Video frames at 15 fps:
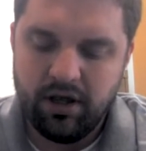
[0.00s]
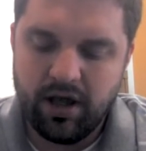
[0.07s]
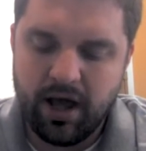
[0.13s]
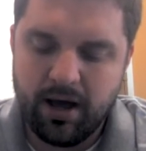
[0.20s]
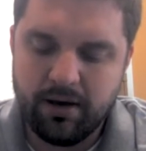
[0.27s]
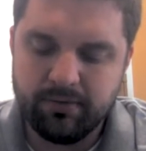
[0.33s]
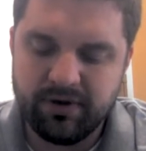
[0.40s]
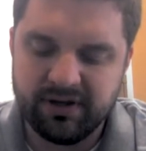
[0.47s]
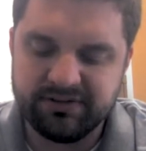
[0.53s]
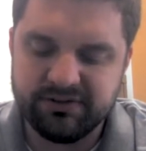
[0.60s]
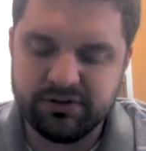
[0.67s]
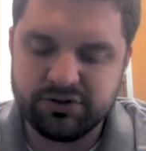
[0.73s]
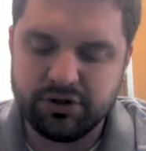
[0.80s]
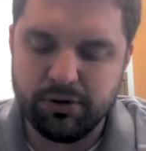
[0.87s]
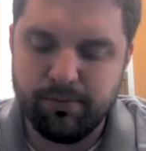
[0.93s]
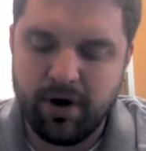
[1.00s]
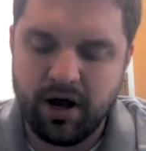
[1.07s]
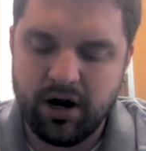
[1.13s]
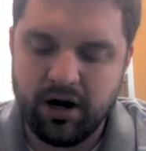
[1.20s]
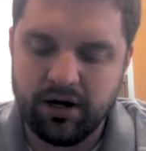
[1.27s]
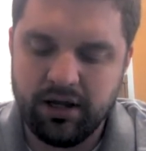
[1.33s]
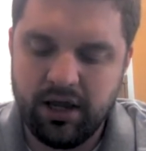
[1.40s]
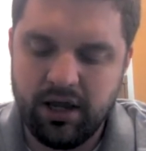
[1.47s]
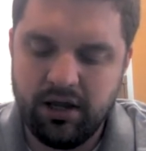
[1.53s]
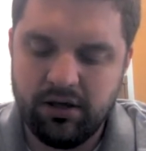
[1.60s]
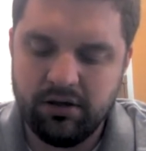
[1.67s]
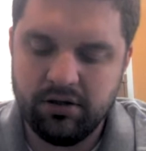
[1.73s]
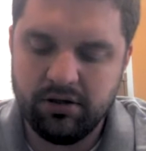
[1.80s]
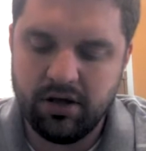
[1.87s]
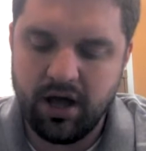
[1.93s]
Constitutional
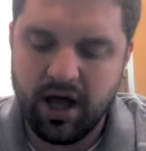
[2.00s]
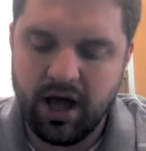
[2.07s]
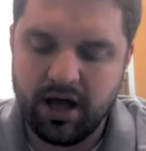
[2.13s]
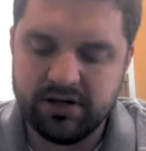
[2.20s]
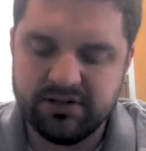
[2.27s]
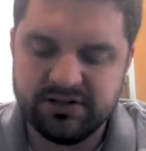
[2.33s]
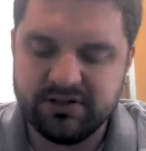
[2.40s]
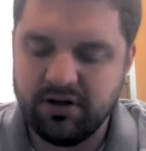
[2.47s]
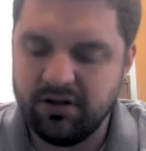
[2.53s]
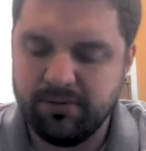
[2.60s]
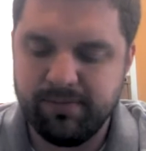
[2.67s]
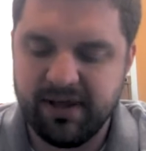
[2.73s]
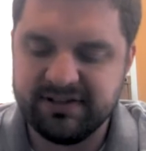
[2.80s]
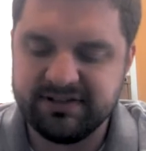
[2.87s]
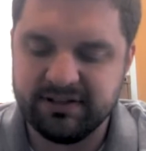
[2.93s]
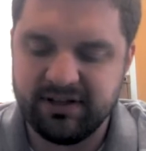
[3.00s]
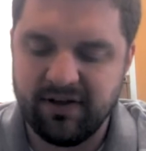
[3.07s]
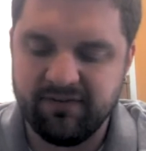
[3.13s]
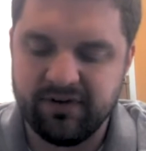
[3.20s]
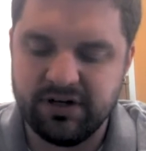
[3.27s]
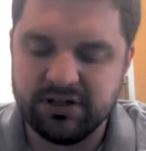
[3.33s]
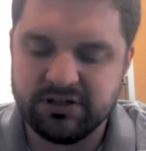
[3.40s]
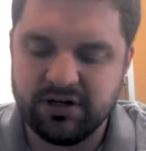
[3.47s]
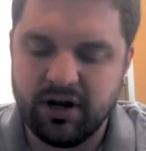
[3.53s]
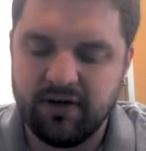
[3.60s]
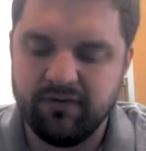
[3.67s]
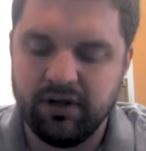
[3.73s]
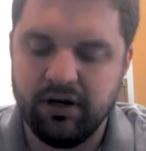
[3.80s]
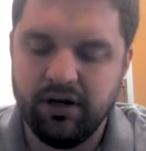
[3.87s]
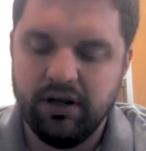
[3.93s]
monarchy, just know the basic definition
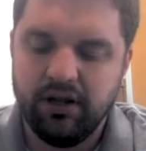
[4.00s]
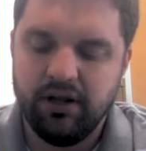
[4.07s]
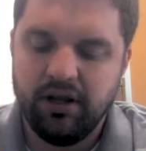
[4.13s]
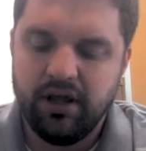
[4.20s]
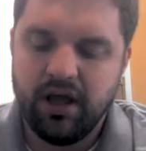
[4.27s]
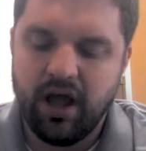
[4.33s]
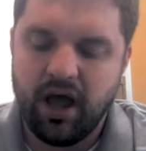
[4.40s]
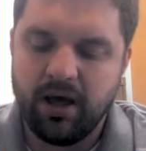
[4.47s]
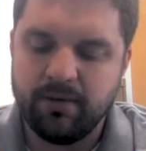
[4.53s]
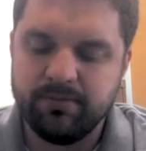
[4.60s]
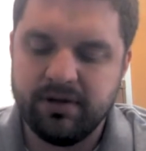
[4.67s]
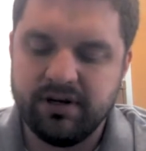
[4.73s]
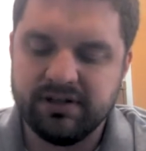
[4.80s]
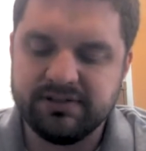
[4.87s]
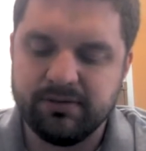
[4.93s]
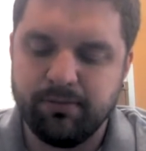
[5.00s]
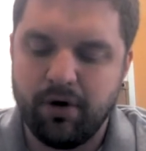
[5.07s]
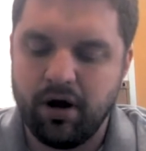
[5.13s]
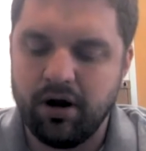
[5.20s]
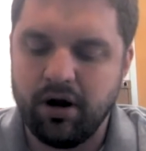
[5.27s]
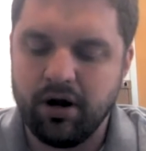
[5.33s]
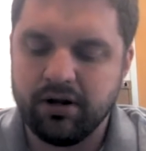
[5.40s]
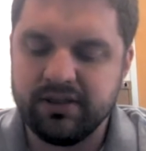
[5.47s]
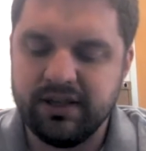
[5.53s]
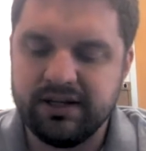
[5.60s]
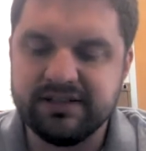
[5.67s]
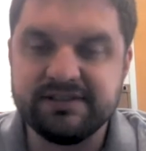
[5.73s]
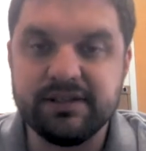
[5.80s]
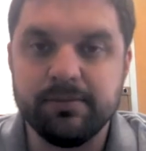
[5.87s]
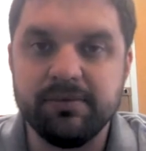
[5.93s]
of it. Then it's a monarch
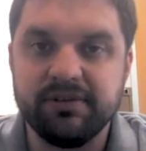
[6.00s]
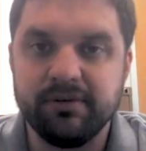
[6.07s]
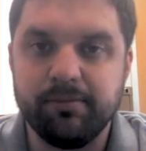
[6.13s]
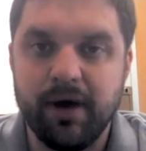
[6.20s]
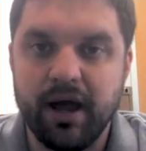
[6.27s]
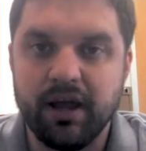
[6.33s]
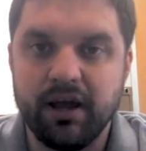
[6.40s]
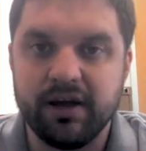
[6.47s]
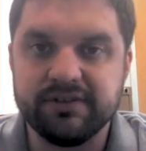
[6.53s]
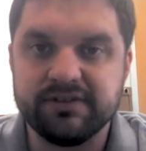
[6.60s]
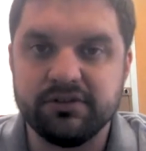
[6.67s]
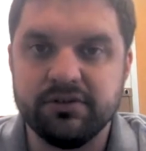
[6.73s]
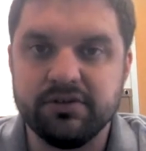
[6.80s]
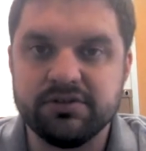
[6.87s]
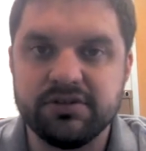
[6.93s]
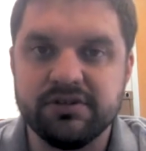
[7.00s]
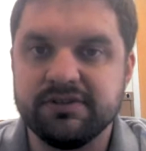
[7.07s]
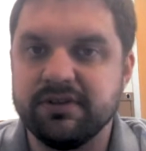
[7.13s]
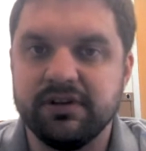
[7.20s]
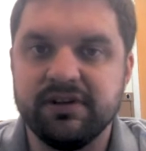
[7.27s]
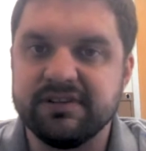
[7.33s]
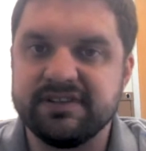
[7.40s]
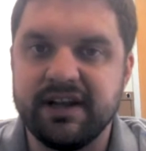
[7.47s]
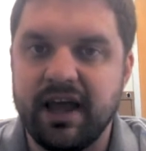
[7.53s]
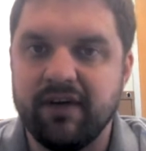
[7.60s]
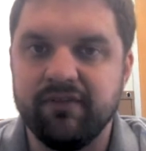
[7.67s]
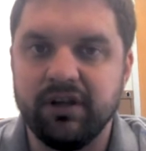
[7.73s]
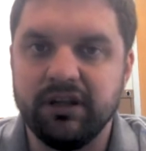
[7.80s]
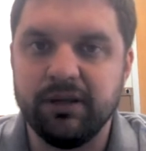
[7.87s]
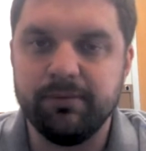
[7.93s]
that is limited by a constitution, so he doesn't
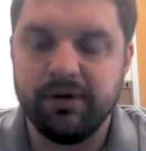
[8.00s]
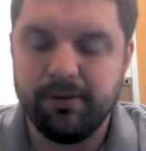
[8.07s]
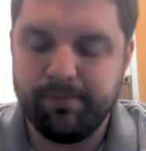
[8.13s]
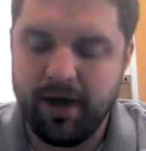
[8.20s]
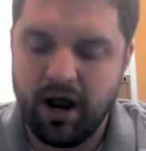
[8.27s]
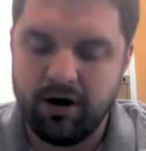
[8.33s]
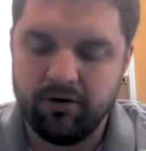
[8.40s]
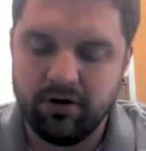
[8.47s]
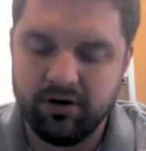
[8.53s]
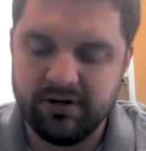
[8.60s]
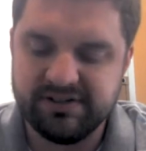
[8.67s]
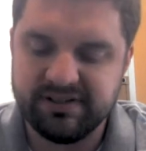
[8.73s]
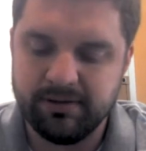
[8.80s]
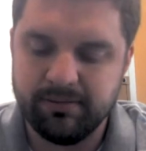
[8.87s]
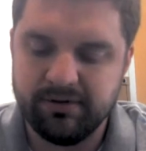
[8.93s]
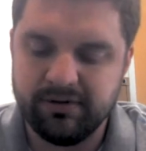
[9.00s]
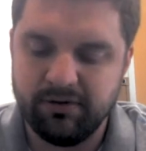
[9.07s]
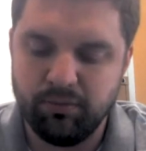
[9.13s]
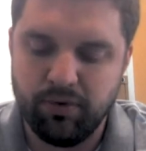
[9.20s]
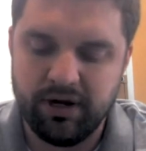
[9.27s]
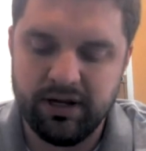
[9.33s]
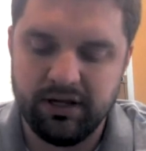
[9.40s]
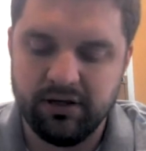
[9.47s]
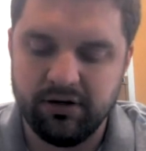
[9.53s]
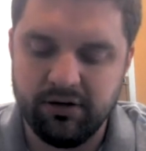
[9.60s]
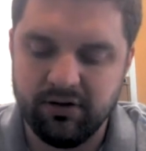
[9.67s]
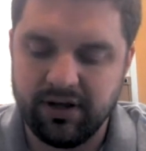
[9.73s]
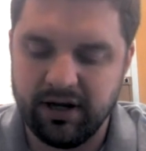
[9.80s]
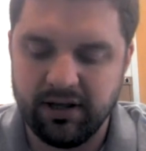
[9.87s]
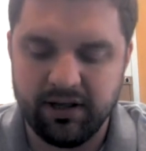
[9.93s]
have unlimited power. He's limited in what he can
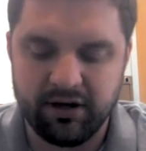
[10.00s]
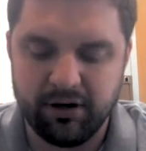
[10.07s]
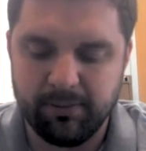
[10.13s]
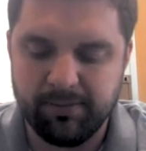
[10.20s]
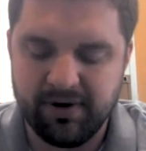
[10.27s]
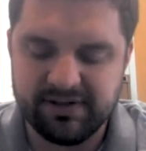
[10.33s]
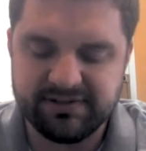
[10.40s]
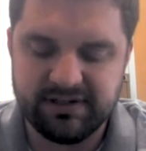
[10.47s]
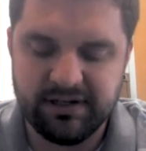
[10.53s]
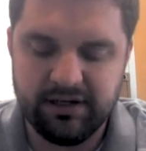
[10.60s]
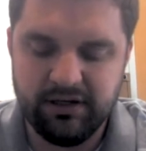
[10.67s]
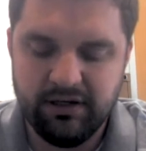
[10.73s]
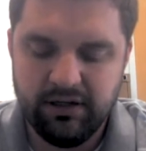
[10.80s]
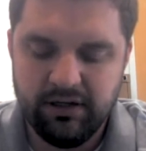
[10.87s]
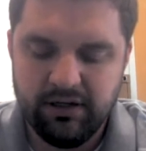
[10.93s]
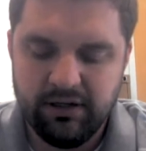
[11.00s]
do, kind of like our president.